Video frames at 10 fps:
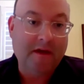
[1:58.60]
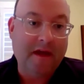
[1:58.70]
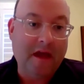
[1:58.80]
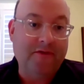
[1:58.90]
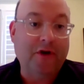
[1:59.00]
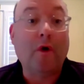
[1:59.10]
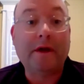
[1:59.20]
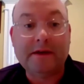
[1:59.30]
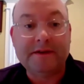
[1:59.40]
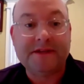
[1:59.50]
If you're
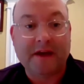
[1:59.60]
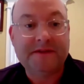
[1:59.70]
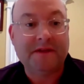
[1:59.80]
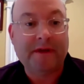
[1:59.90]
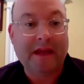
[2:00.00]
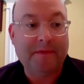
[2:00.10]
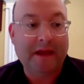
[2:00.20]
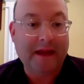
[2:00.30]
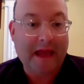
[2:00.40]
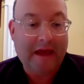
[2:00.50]
going to discuss them in
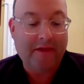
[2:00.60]
MD&A,